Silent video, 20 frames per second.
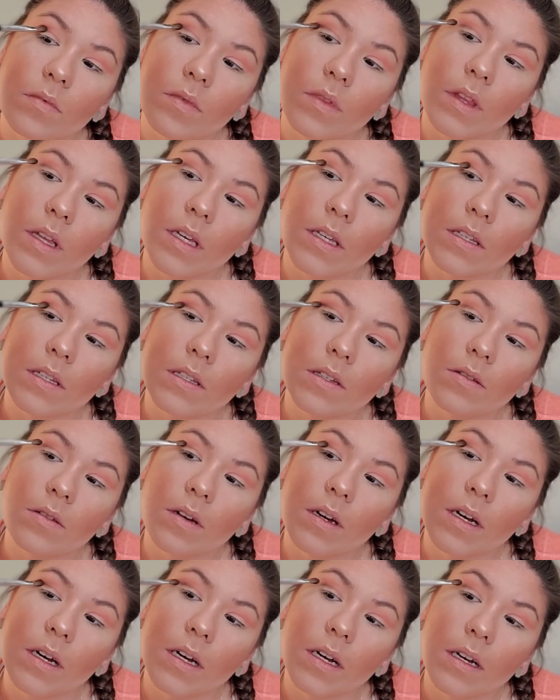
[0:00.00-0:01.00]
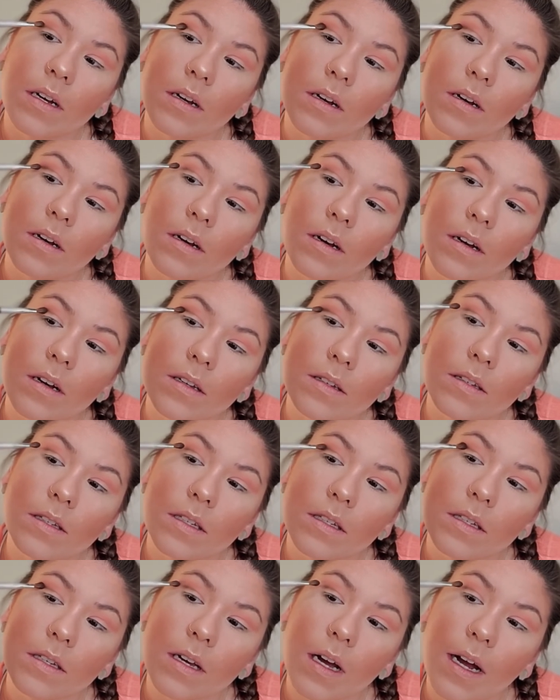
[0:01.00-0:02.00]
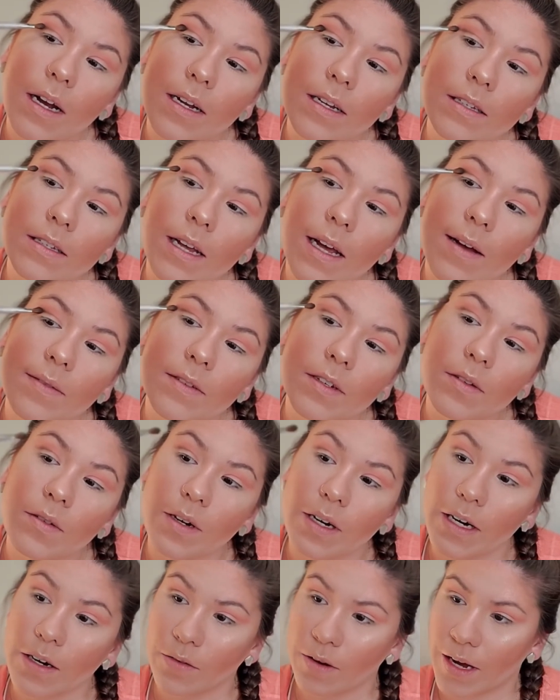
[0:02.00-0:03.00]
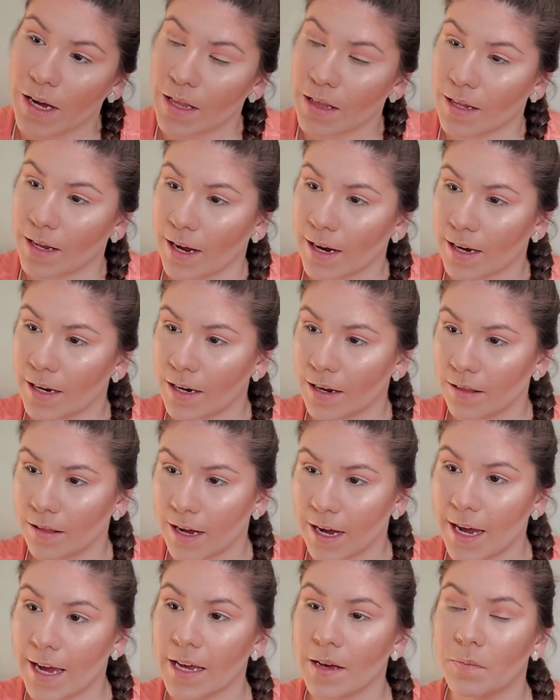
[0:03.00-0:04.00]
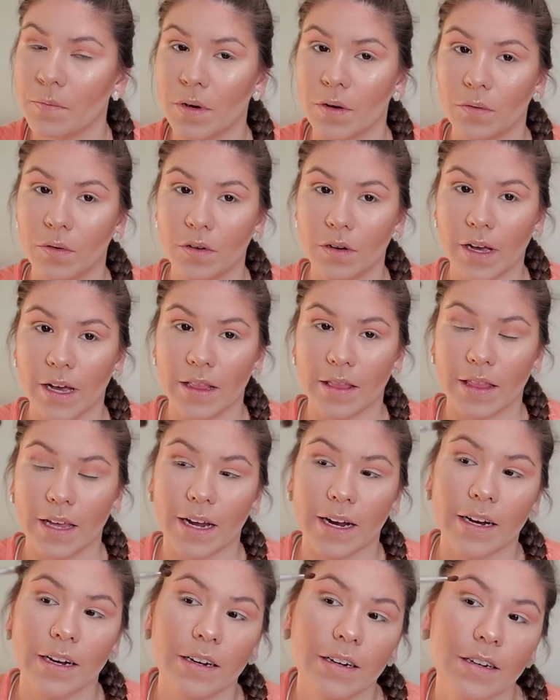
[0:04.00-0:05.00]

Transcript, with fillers: This one, is kind of tough to work with, not gonna lie, but we'll get there.